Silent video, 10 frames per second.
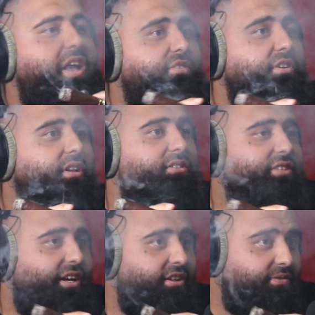evidence
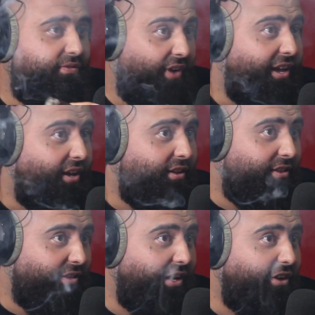that it's fake
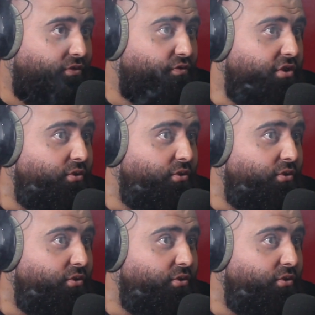than that it's real.